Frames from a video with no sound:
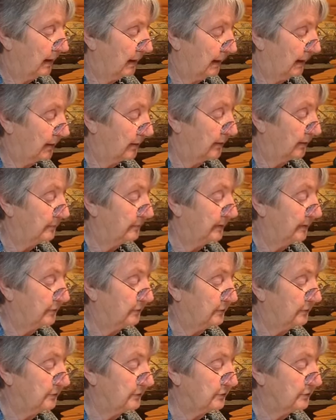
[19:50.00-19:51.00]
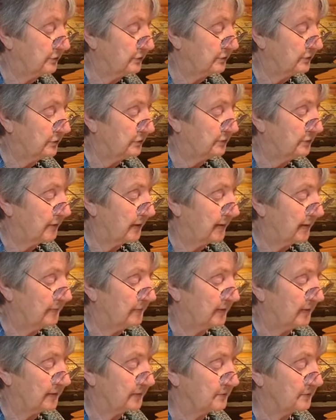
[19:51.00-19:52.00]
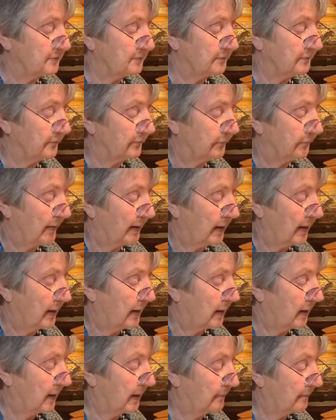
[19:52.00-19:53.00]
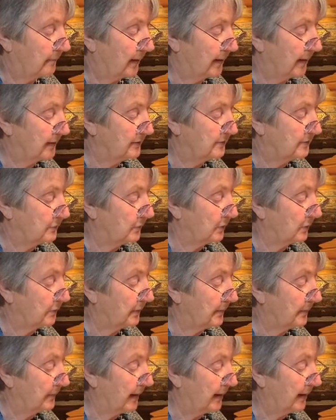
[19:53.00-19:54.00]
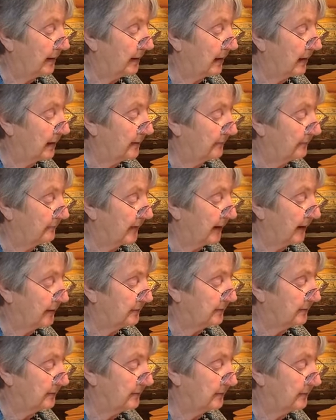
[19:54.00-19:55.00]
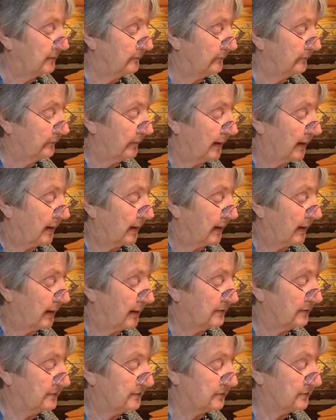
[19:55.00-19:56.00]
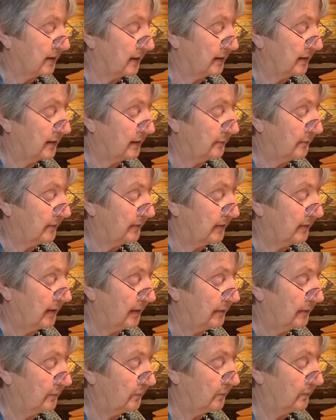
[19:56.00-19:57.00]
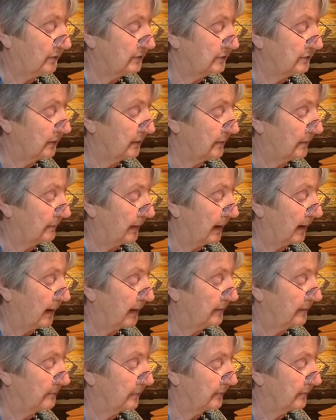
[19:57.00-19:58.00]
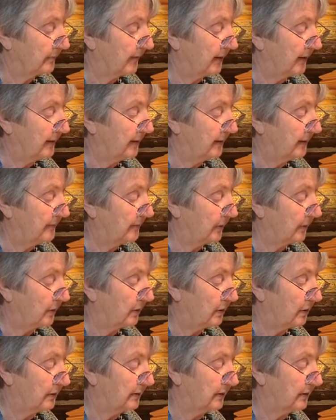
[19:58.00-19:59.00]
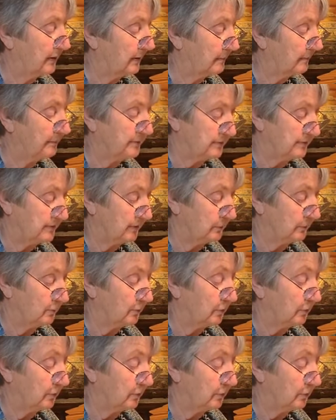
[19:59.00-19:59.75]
here in Bhikkhus, you should train thus. Our minds will remain unaffected, and starting with him, we shall abide, pervading the all-encompassing